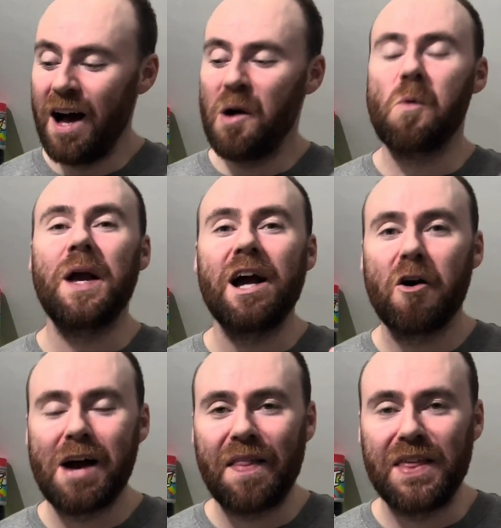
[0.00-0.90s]
We are
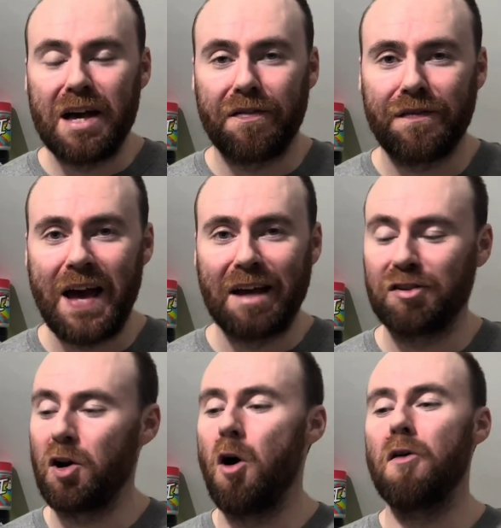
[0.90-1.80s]
at the effects
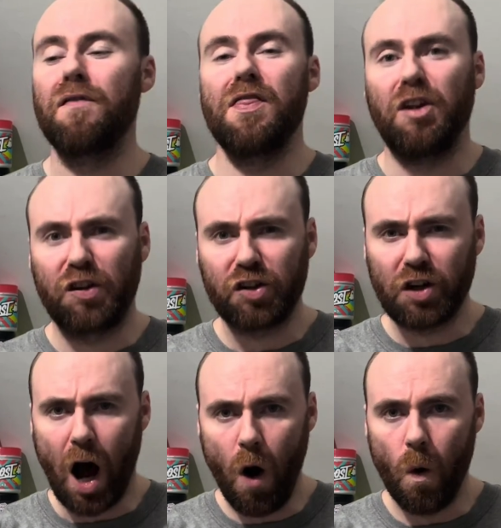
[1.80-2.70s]
of the
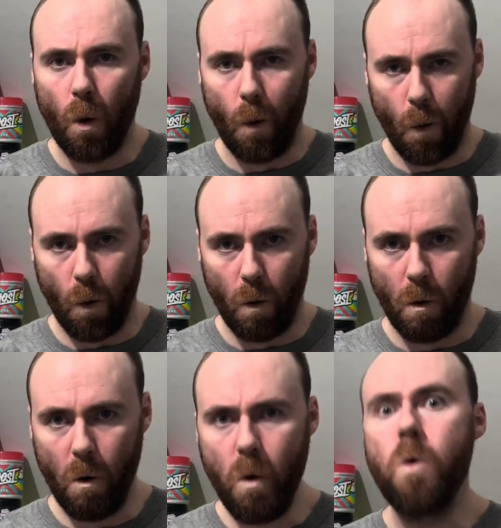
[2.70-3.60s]
Skull
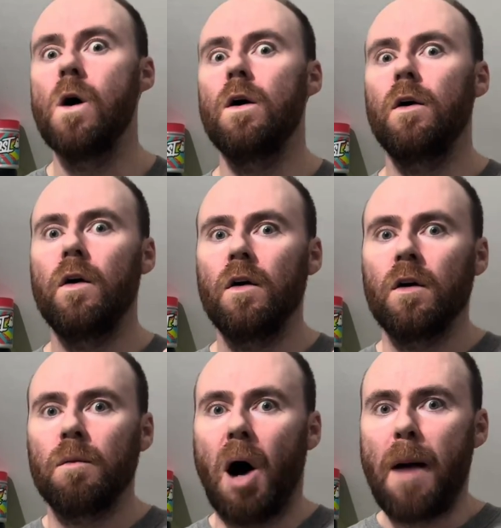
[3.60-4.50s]

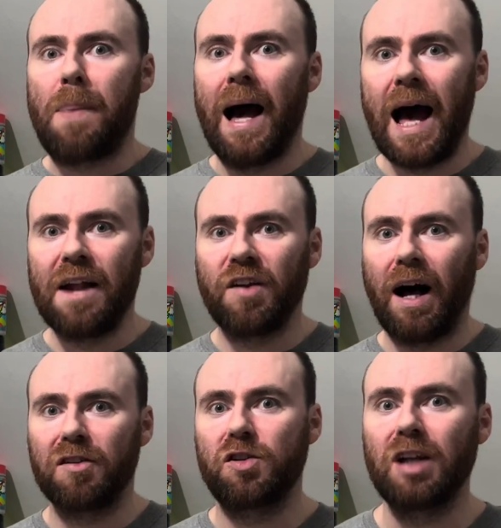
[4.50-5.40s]
by Panda
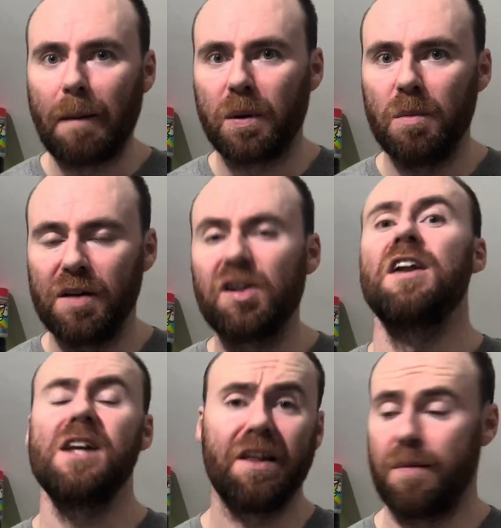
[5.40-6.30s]
Supplements.
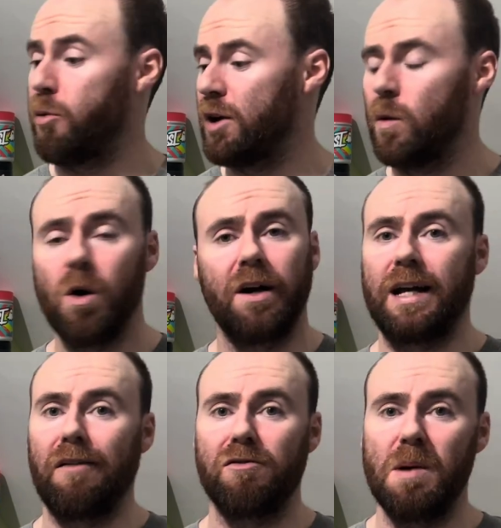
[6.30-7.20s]
Another
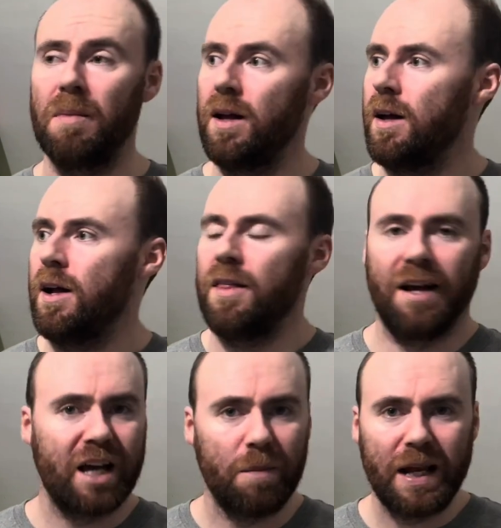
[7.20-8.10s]
pre-workout from them. They're
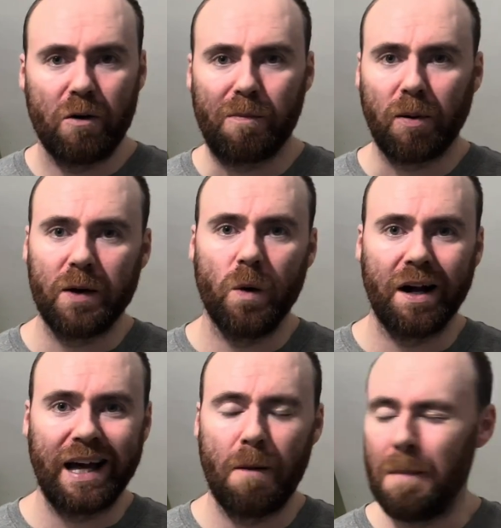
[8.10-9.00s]
coming out with
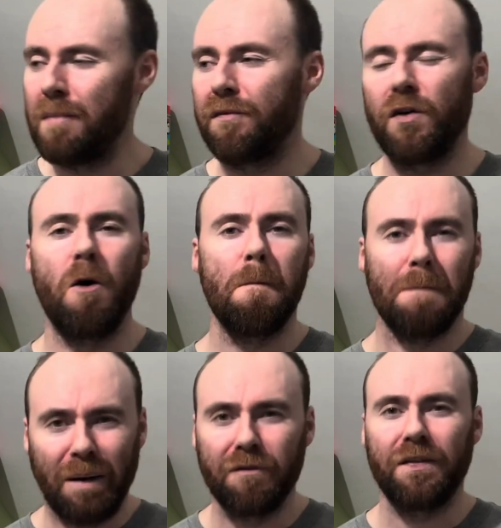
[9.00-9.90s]
pre-workout month on
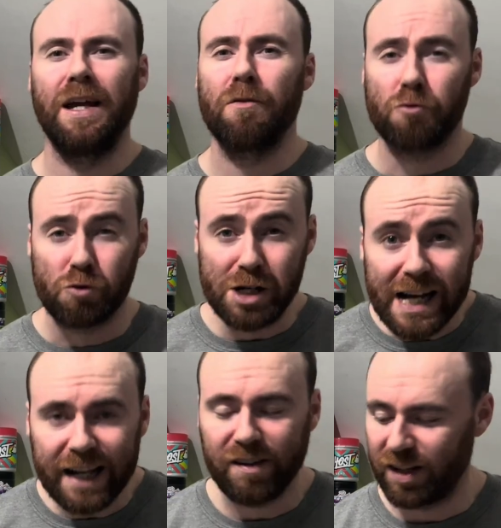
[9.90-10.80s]
month. It
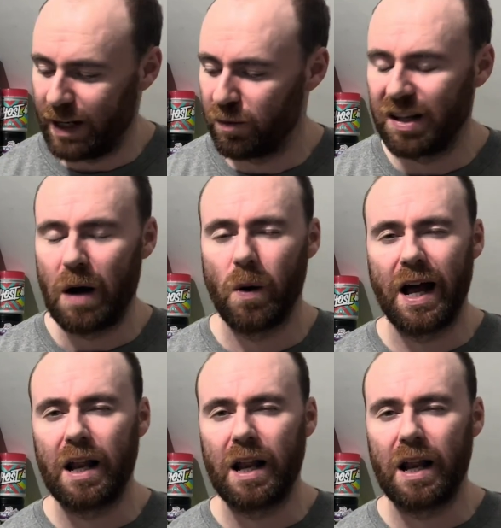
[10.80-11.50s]
really seems that way.